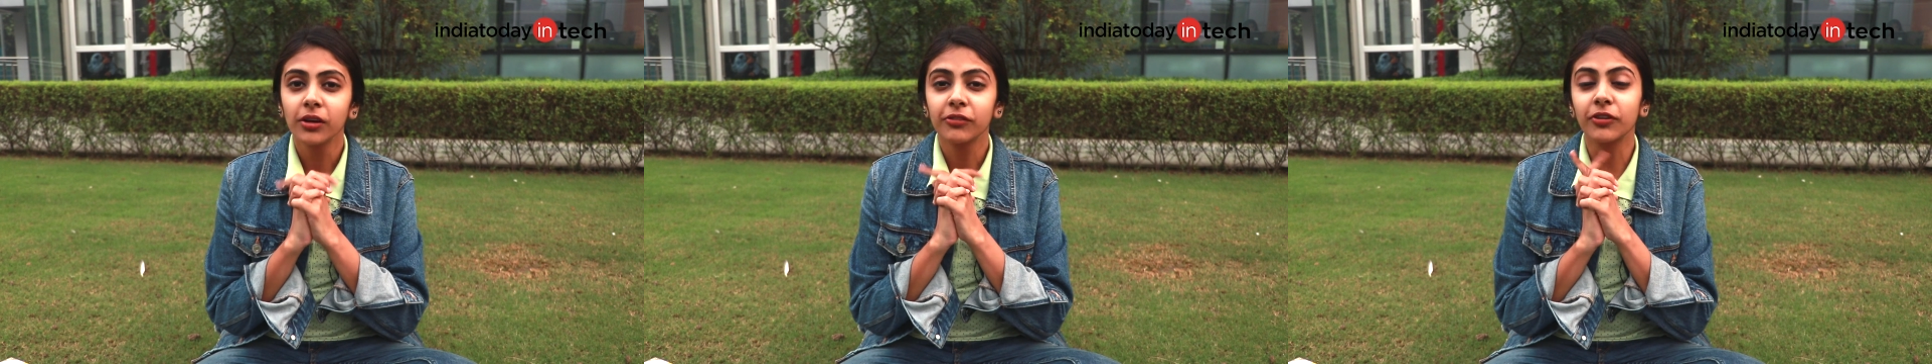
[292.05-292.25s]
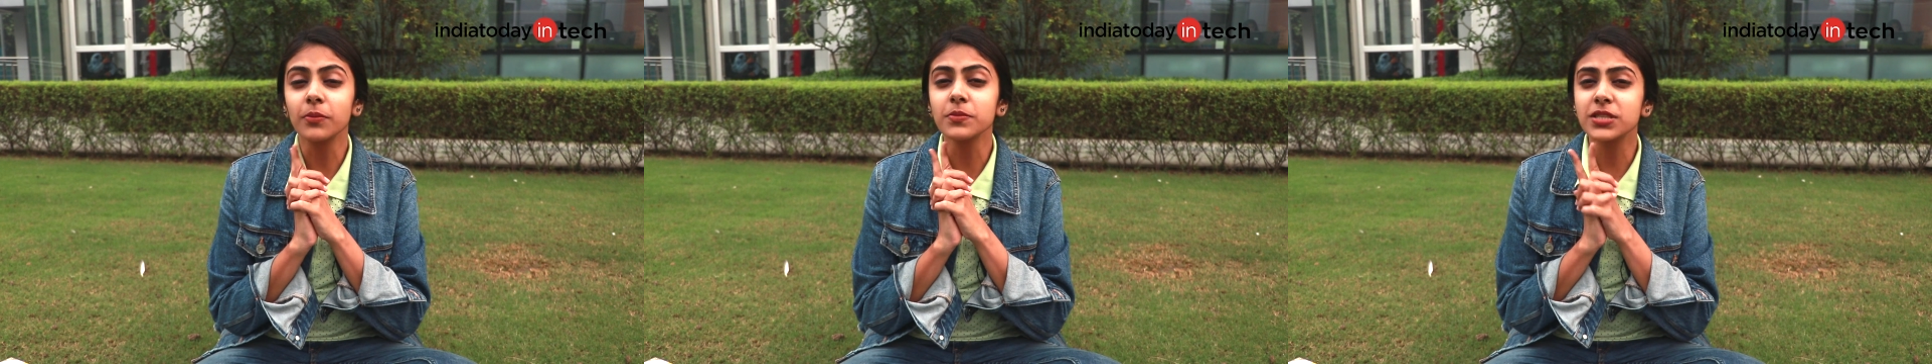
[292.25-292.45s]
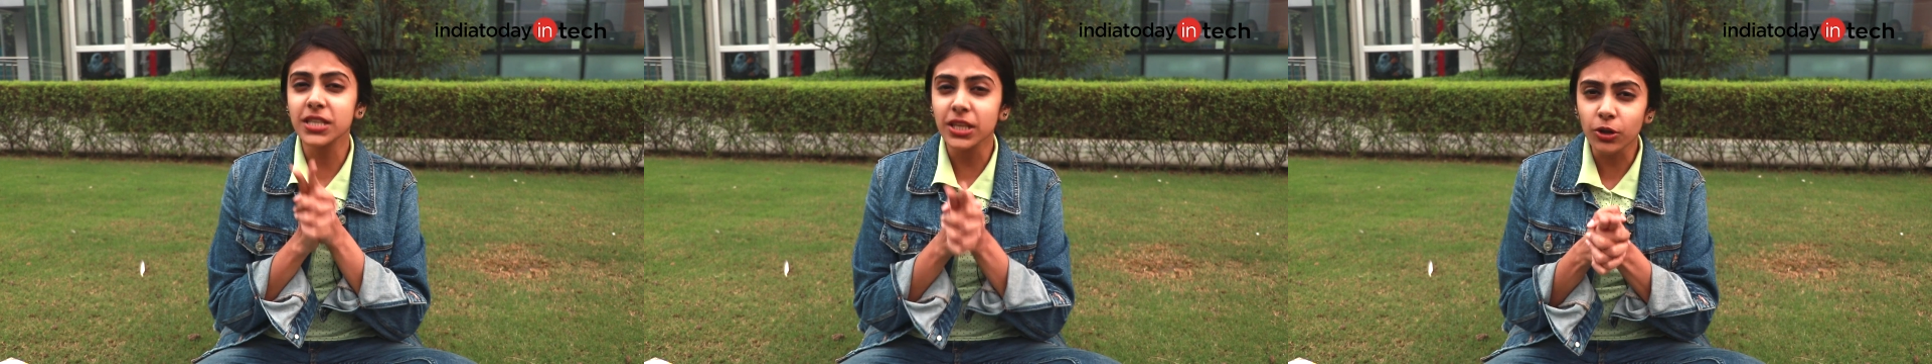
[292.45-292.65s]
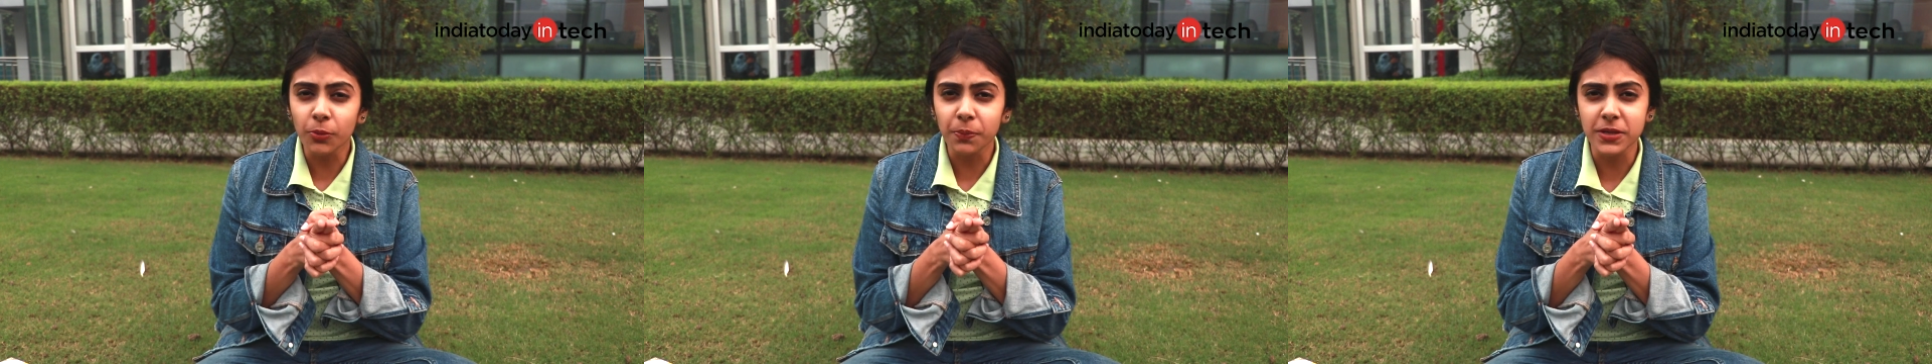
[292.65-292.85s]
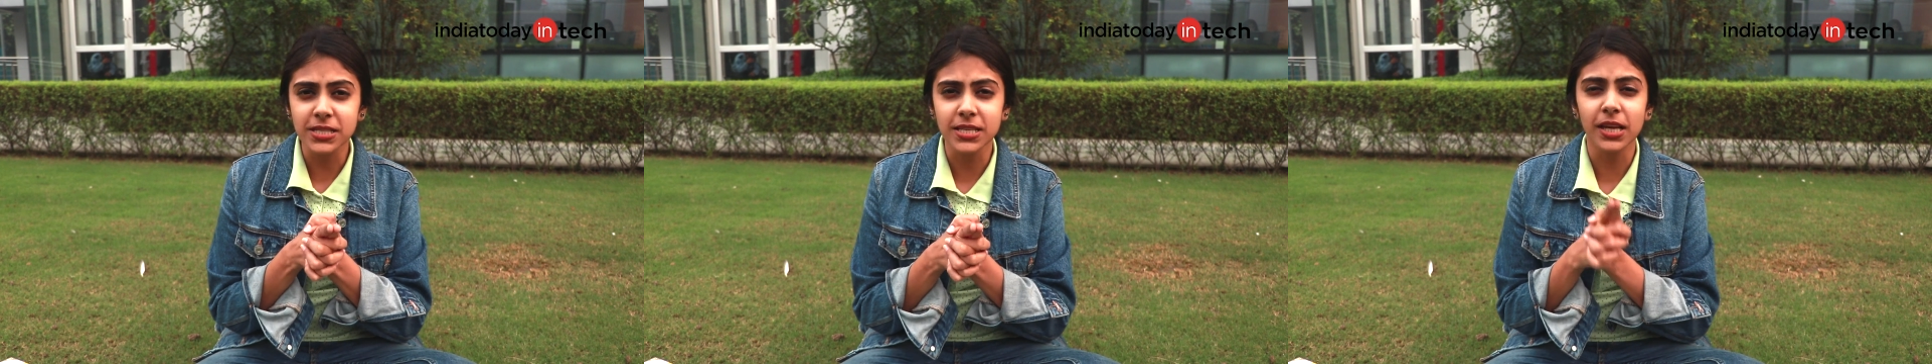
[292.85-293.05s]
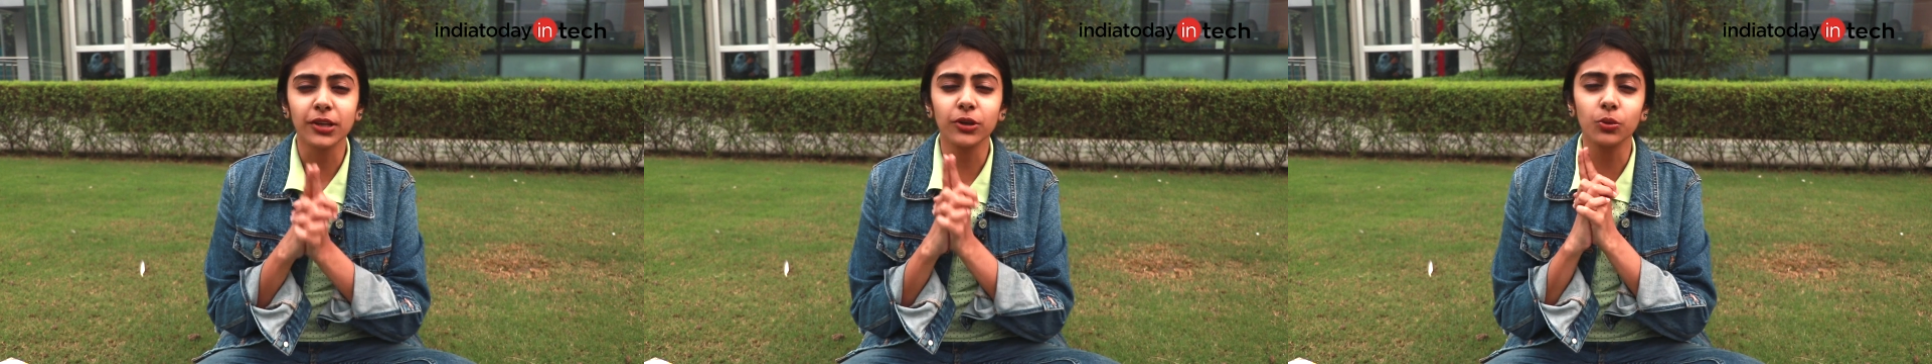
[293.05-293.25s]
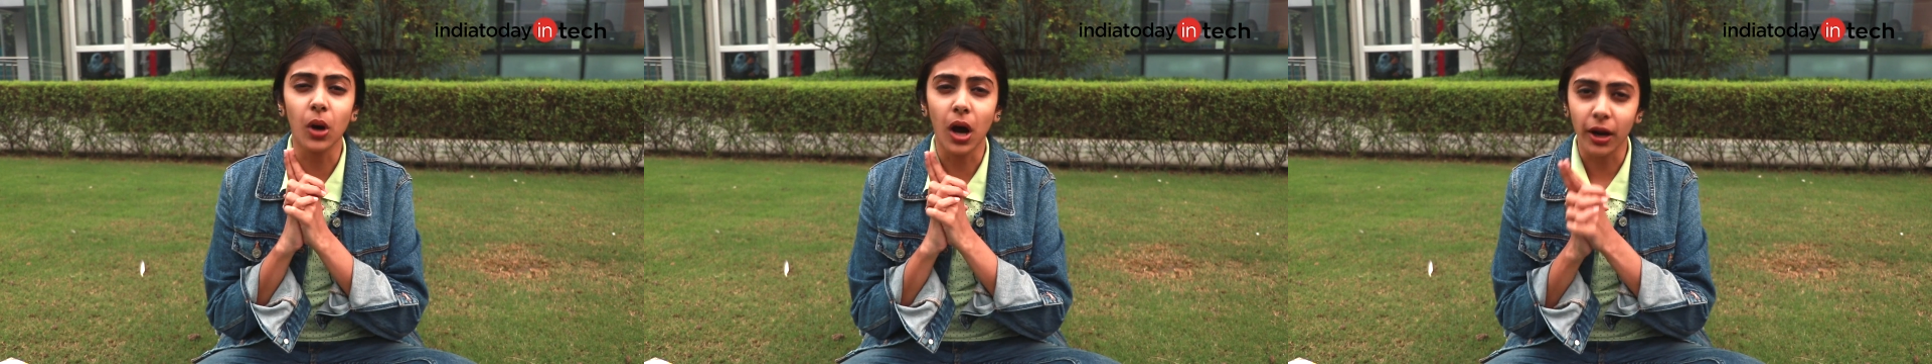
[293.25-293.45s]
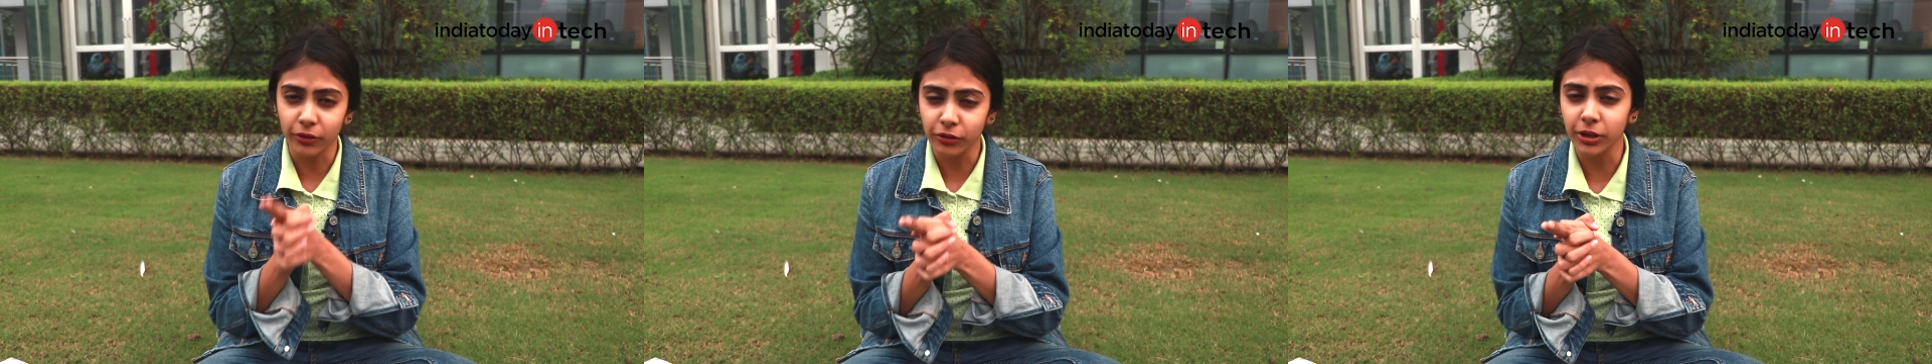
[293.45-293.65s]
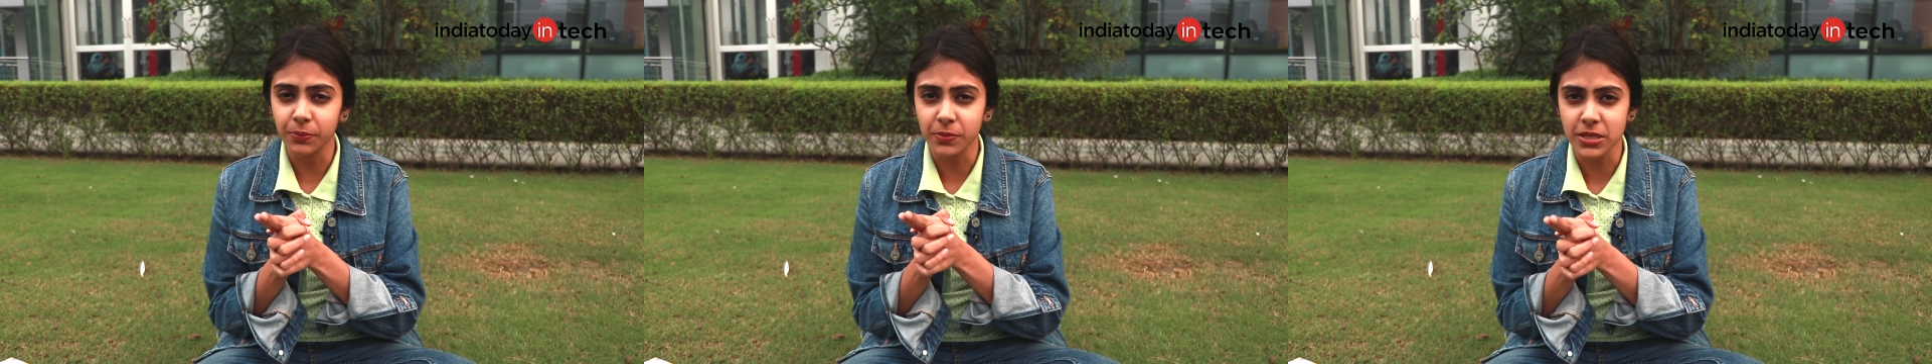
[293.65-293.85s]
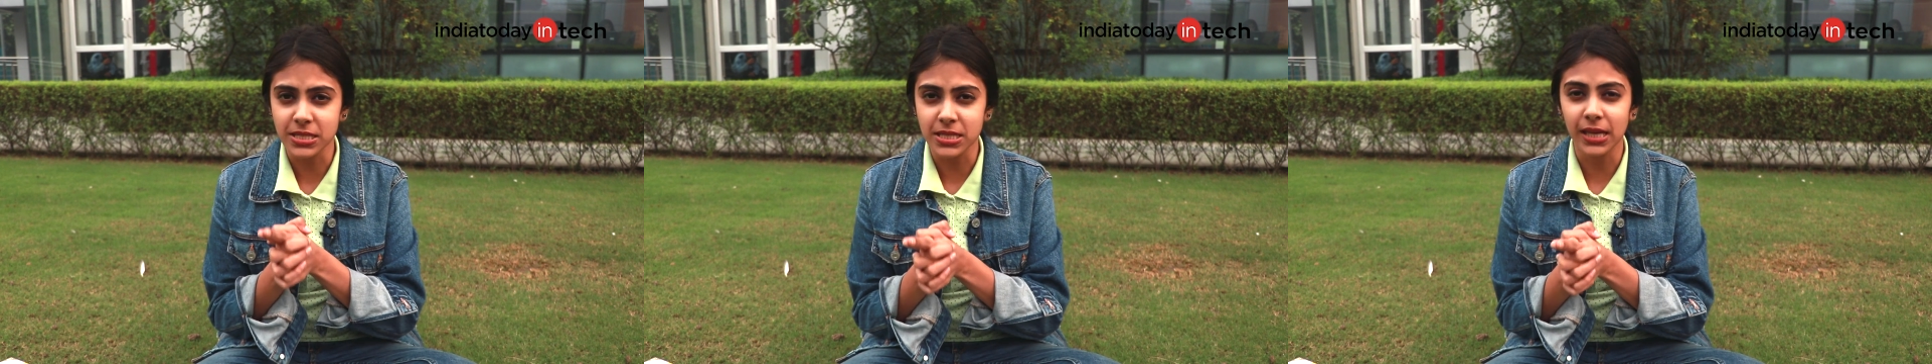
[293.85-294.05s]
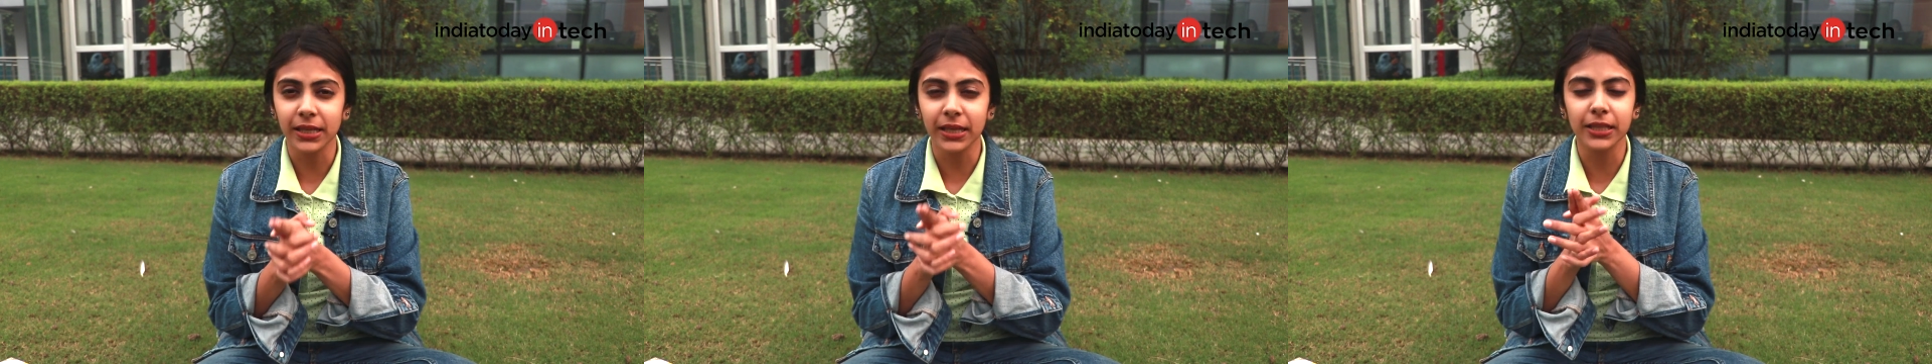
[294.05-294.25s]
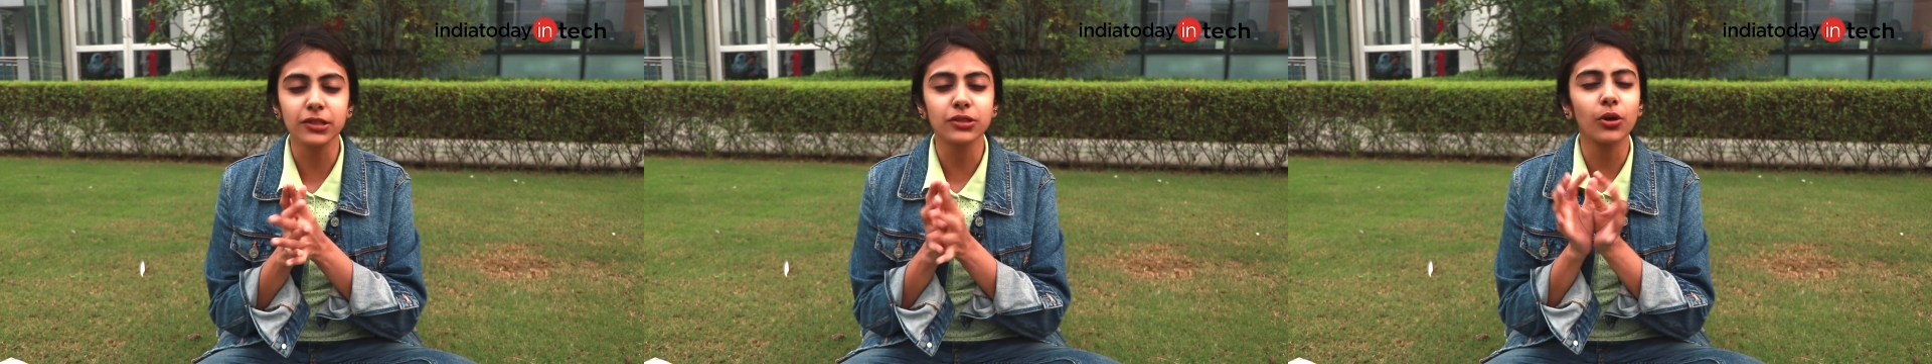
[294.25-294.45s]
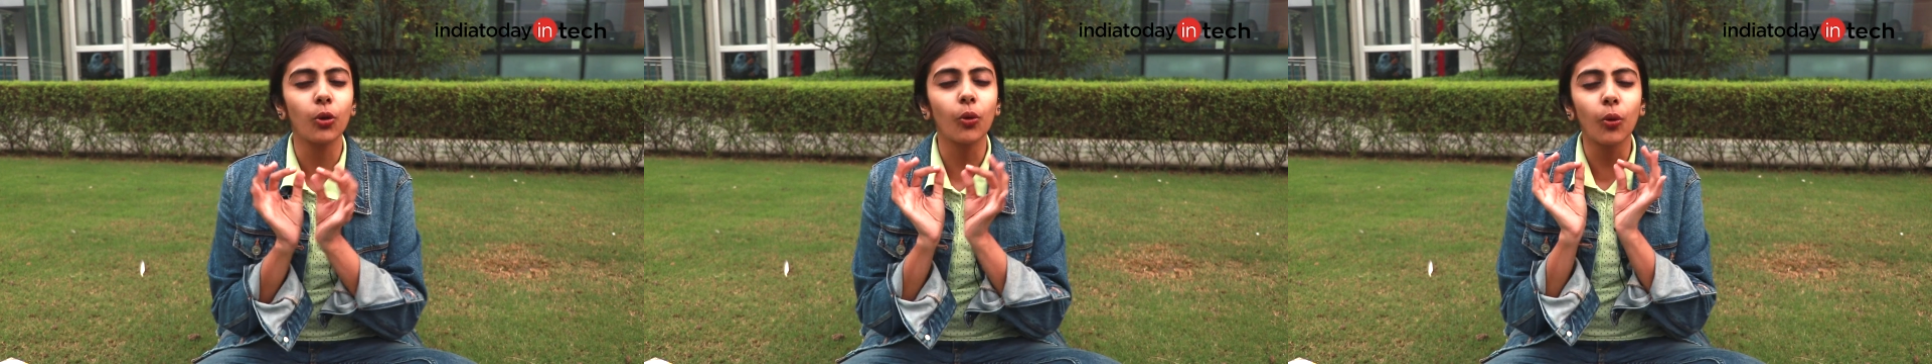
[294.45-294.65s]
from 0% to 100% in